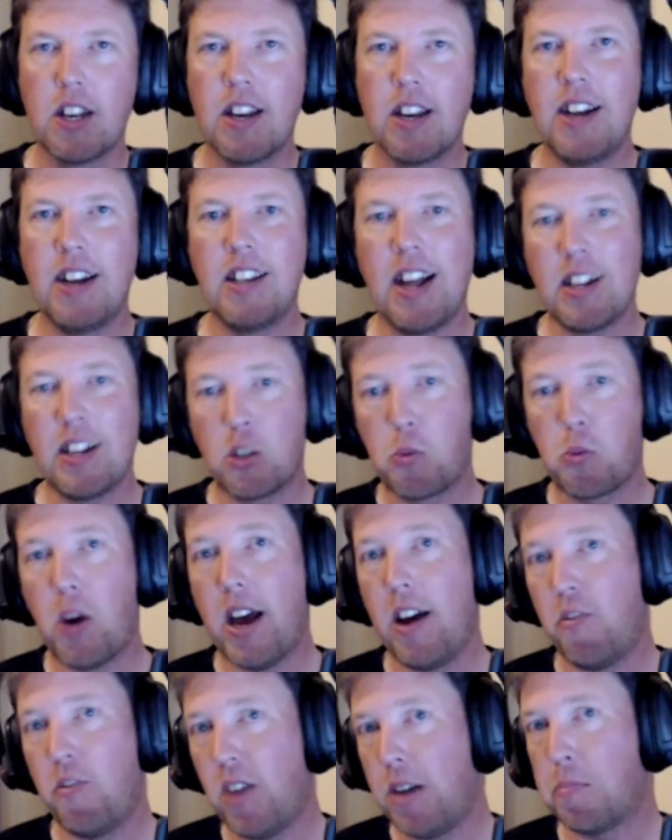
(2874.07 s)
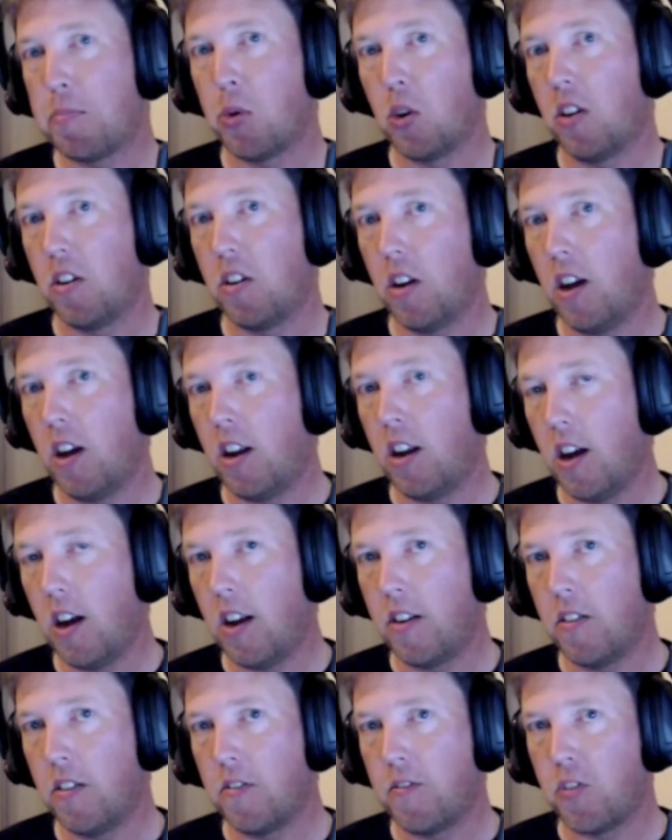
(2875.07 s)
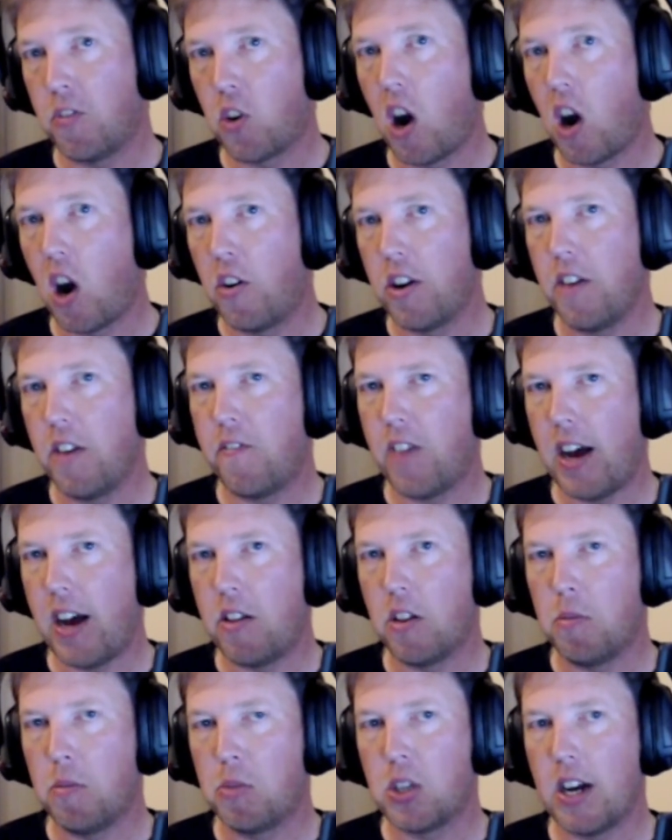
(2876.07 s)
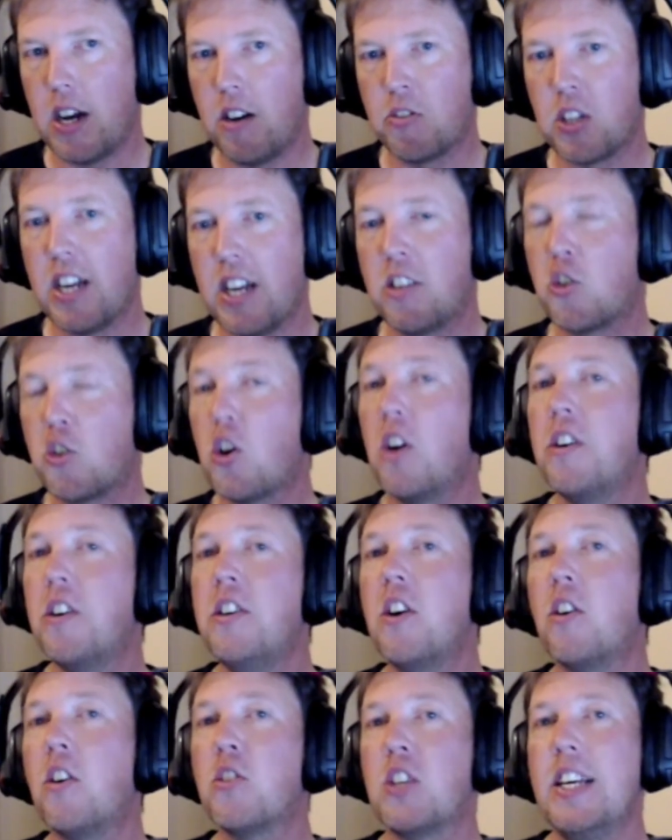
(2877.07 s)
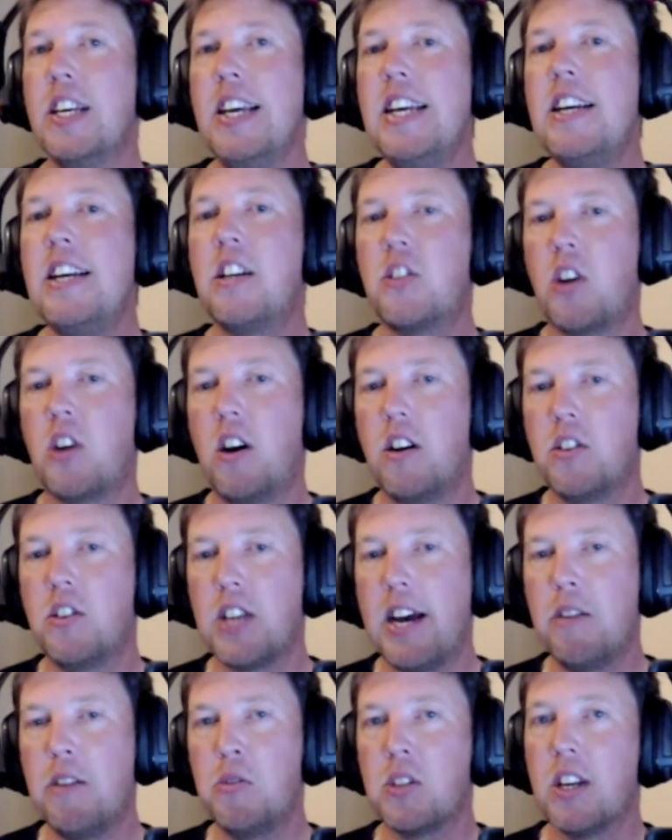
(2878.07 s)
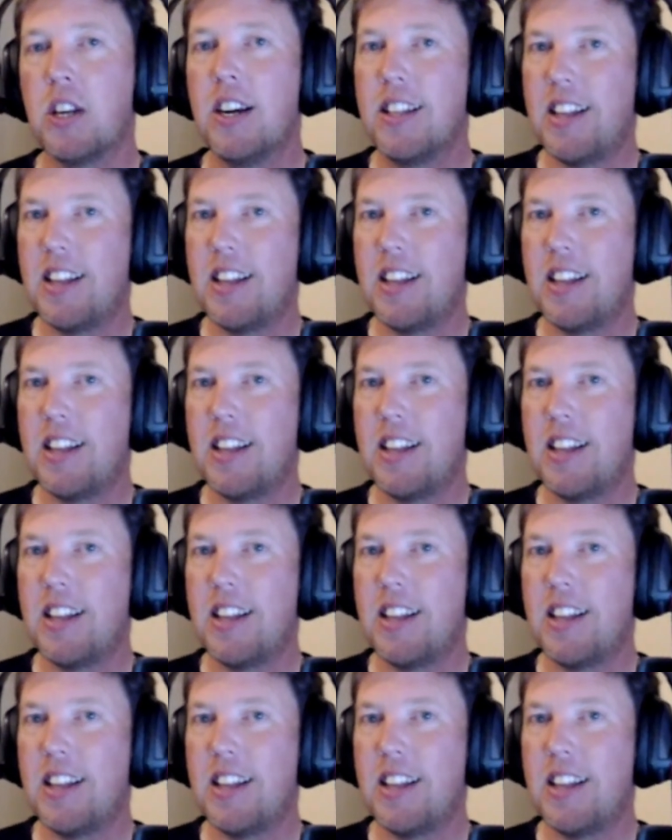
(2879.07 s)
And that's where Red Bull and Ferrari have found themselves. They're trying not to eke tyres out.